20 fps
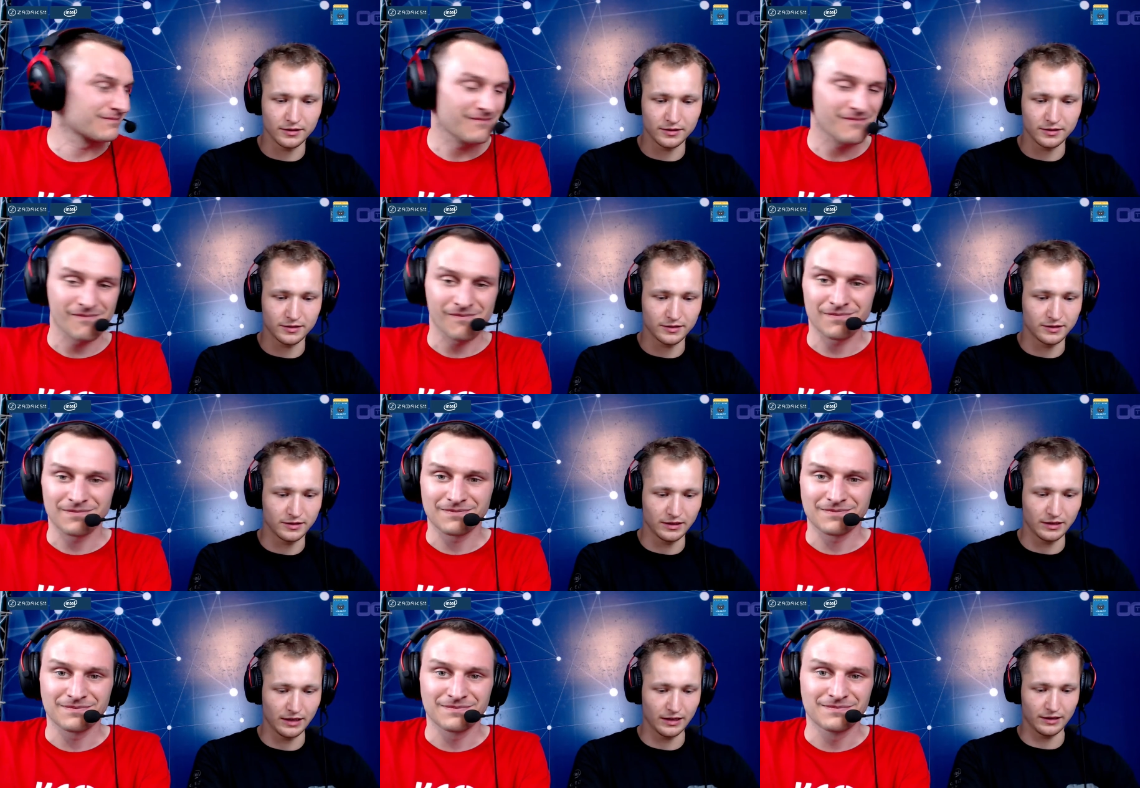Speaker 1: is
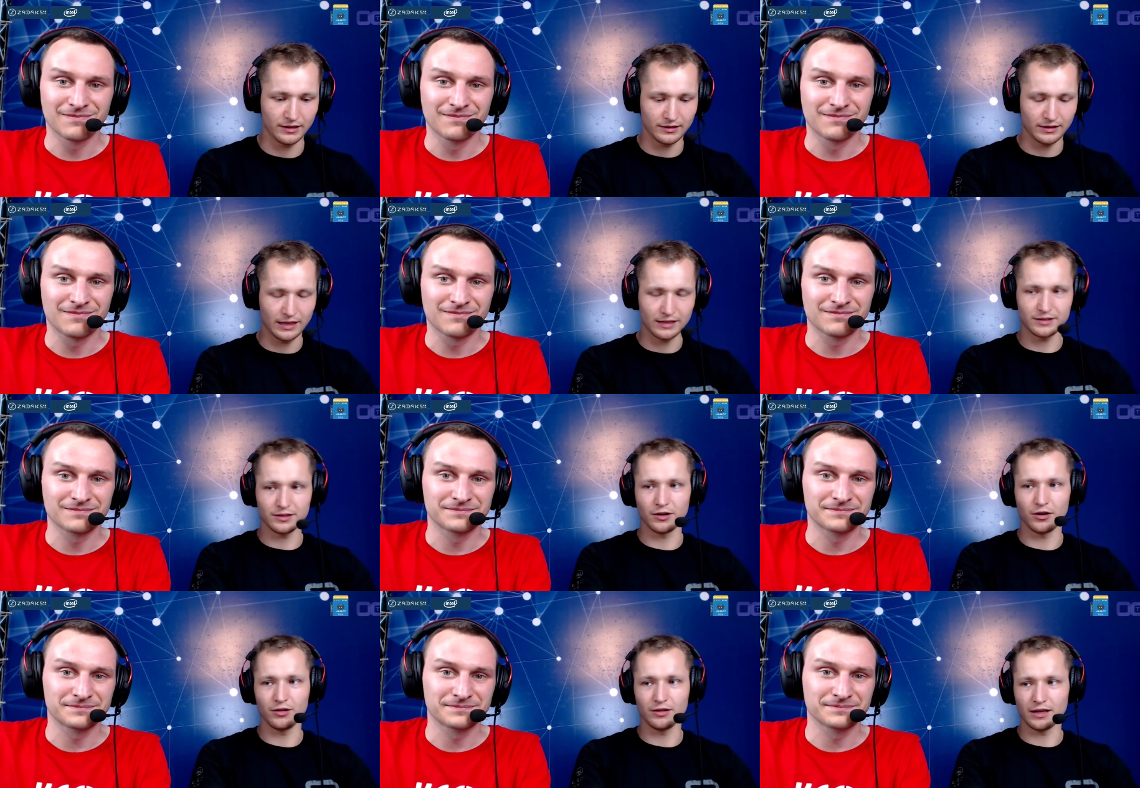like
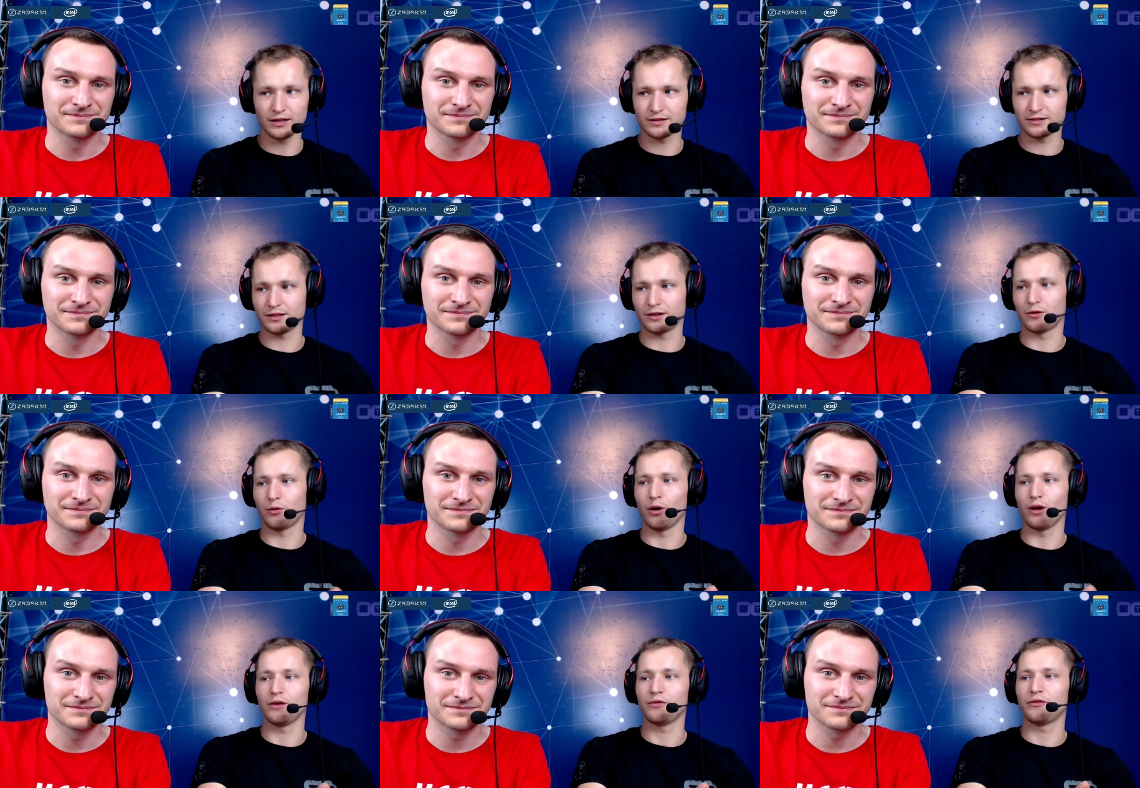that's all that's the
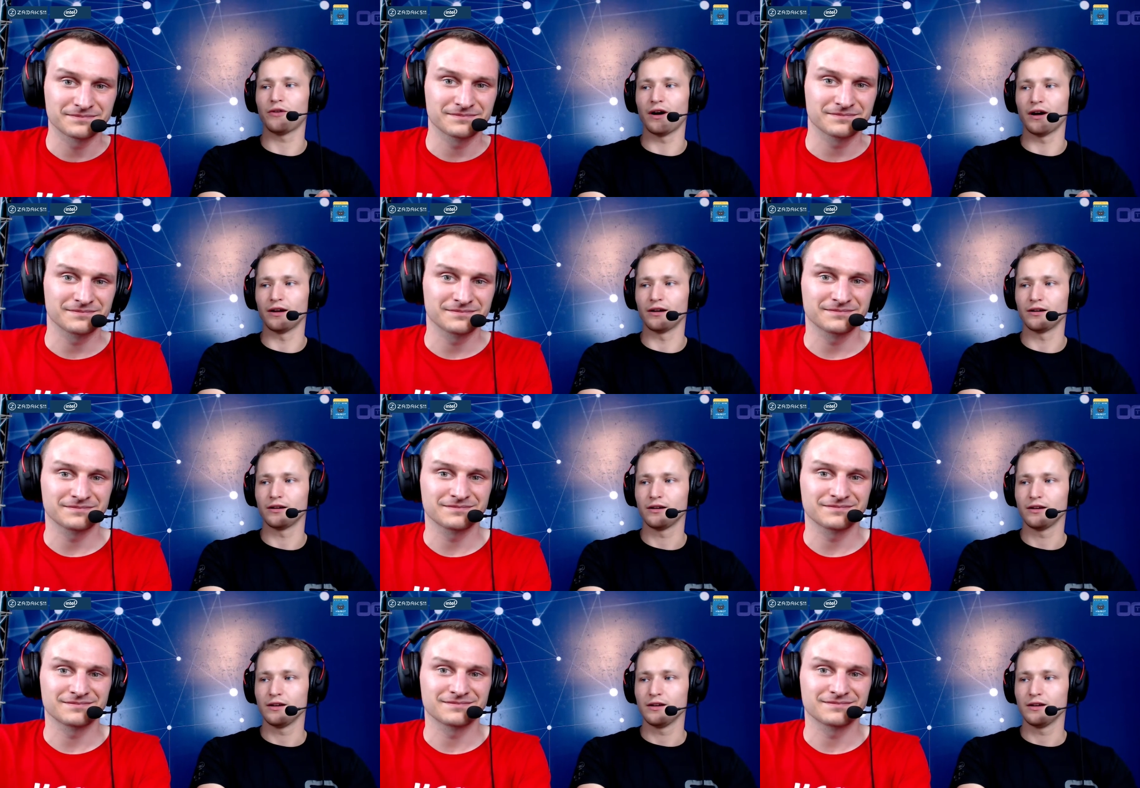qualifier